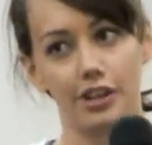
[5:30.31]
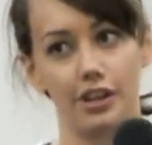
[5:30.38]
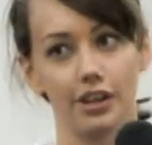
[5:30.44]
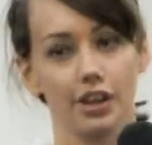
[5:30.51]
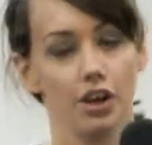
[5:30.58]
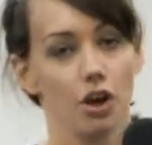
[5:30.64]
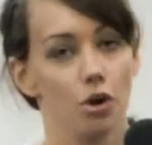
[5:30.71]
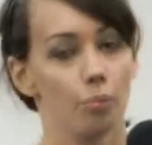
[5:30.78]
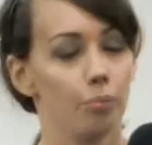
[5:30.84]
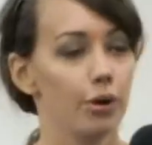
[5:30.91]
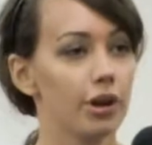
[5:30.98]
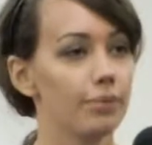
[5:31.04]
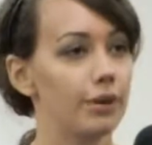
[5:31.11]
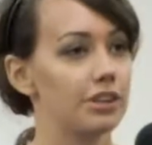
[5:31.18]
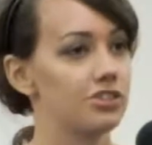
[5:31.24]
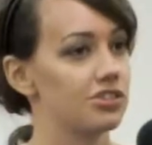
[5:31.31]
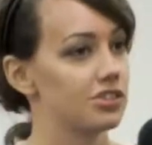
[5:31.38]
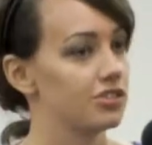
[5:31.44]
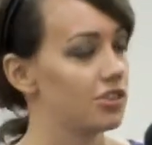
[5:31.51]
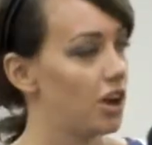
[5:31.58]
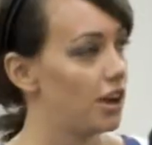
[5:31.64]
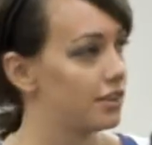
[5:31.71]
They pretty much
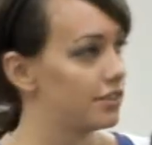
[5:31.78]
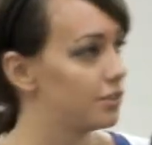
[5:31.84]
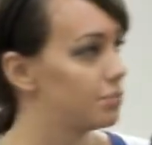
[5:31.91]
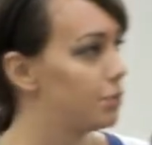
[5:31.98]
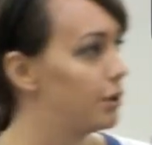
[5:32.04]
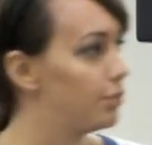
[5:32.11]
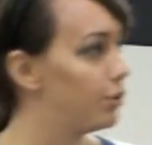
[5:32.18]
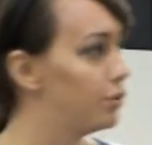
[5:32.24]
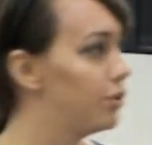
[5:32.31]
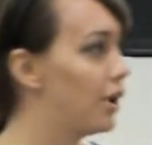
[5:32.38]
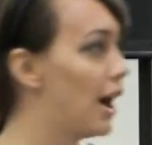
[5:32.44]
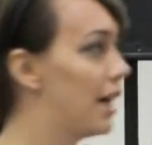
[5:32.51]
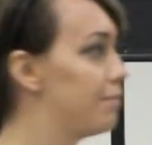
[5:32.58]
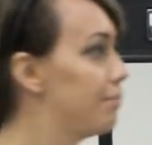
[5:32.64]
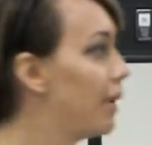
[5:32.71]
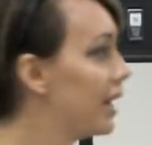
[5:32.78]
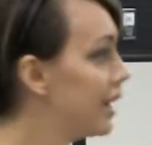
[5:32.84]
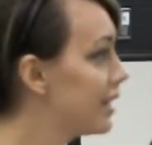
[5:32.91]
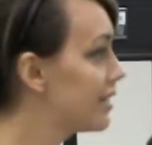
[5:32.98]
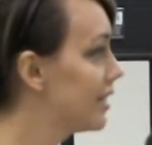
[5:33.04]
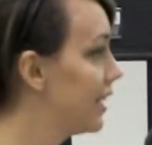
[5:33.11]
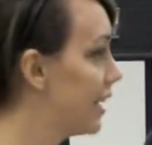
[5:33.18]
just saw us as people who had
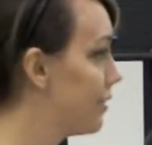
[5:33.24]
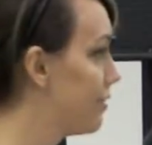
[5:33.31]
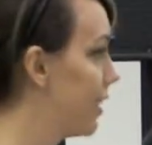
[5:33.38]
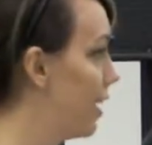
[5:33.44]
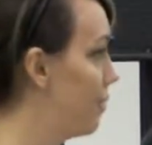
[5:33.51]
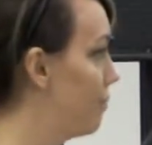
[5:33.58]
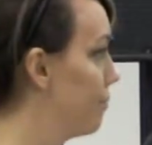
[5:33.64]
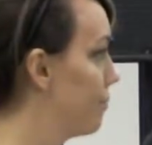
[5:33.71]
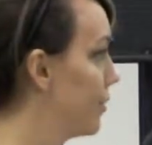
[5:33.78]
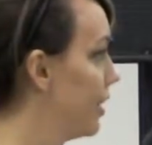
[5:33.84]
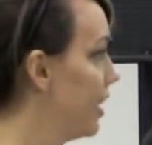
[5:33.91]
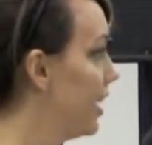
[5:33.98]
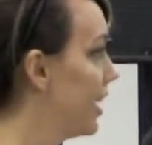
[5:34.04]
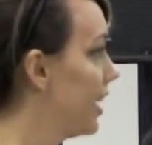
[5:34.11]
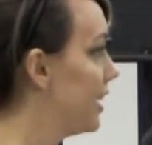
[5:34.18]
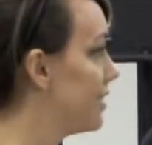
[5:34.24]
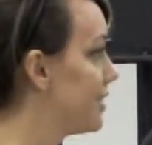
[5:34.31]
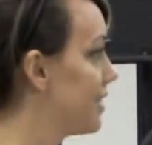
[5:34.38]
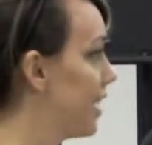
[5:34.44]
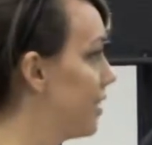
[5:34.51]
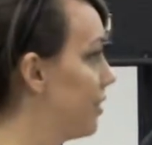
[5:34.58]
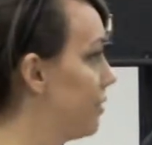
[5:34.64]
money to give them
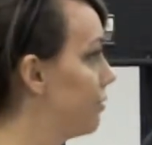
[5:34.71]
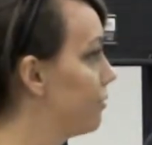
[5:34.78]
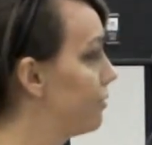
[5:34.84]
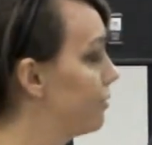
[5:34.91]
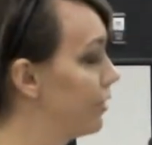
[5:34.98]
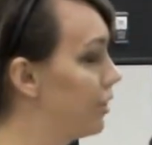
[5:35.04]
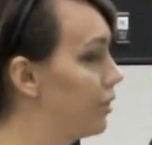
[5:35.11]
instead of,